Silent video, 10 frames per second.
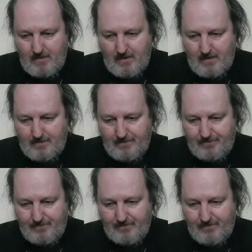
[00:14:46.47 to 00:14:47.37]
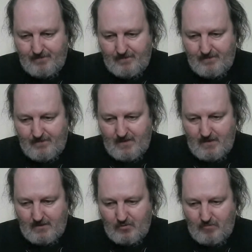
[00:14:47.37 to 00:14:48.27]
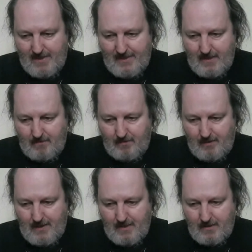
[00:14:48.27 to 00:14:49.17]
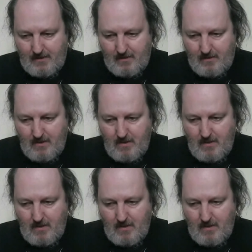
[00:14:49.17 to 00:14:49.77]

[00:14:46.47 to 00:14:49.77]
the Lux Radio Theatre